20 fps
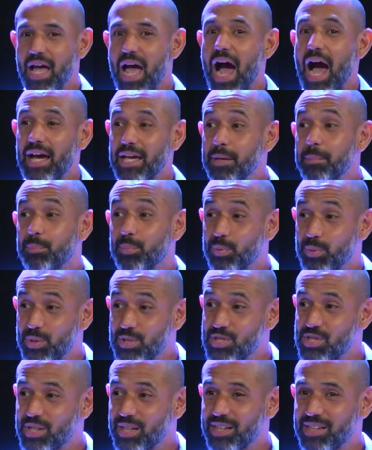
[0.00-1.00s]
I
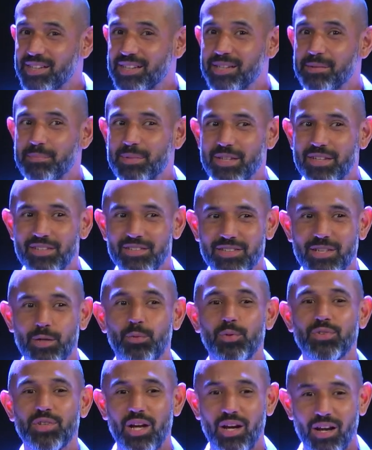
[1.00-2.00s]
appreciated it because there
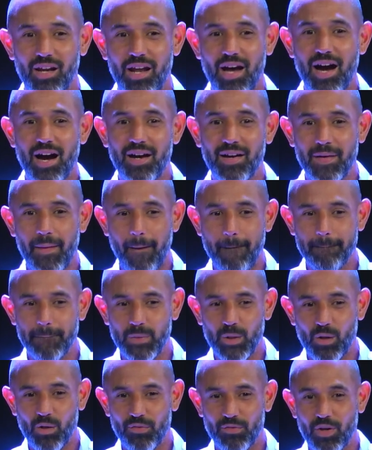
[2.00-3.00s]
was a lot
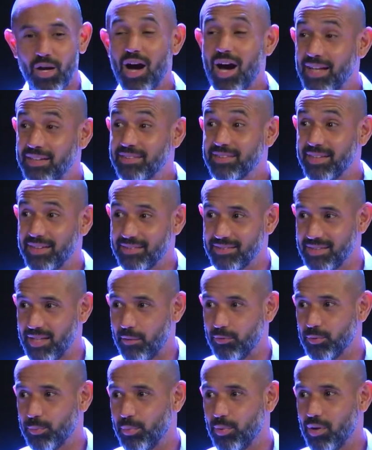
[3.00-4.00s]
of context that
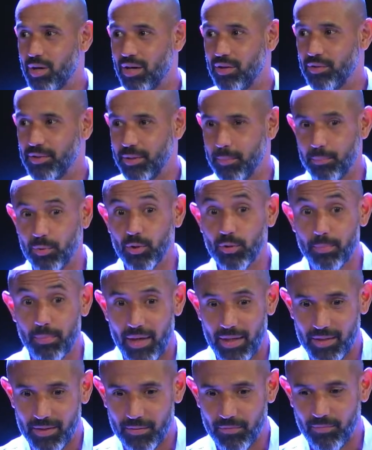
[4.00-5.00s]
was put out there, both
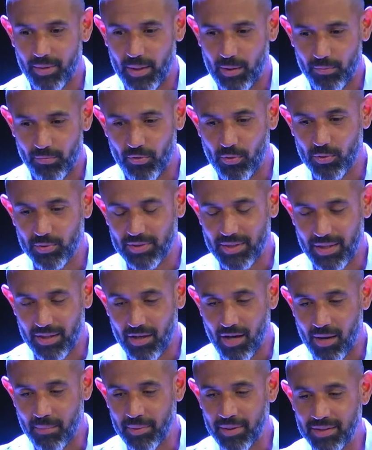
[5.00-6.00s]
by the folks that
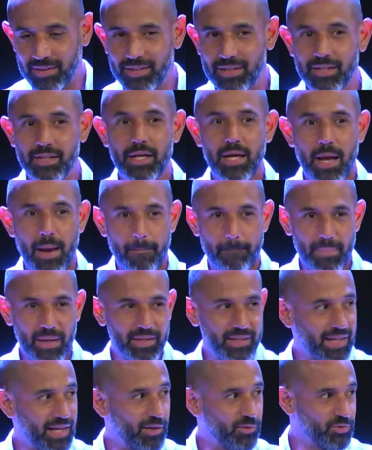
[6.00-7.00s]
commented, by
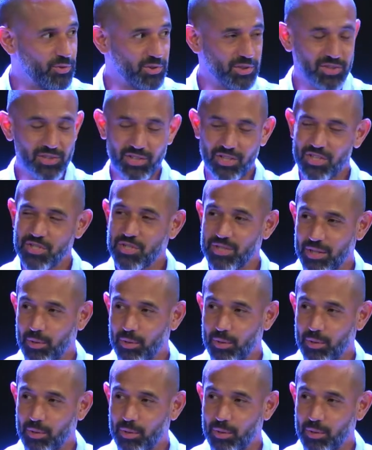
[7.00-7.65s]
the council discussion.